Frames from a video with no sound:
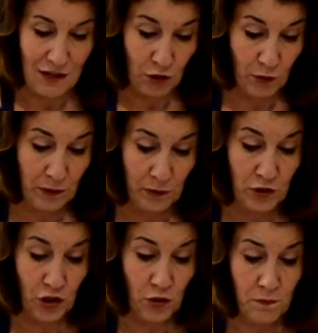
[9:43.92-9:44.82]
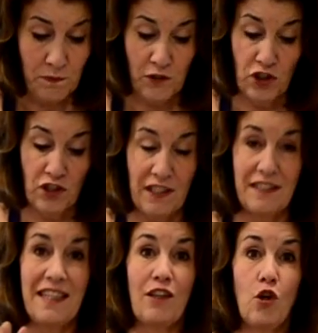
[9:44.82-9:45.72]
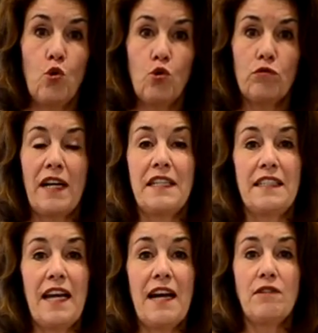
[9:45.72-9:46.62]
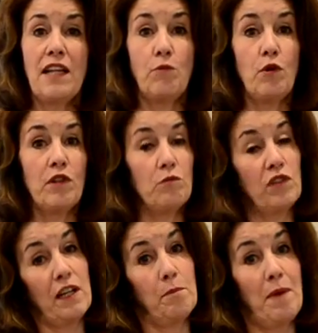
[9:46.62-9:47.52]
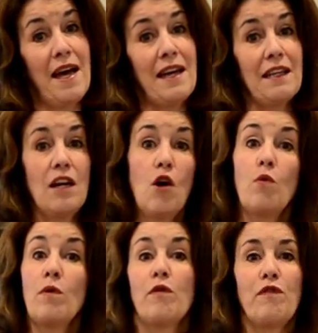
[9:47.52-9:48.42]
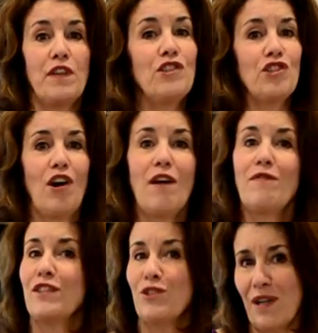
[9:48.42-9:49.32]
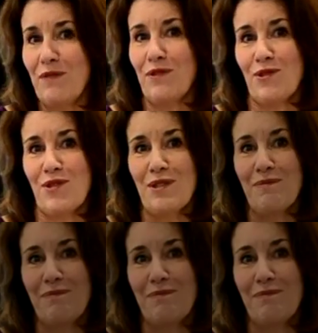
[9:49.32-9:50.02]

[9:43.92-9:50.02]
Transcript: so what I'm going to do is just let that cool right down and when we come back, we will finish off our trifles.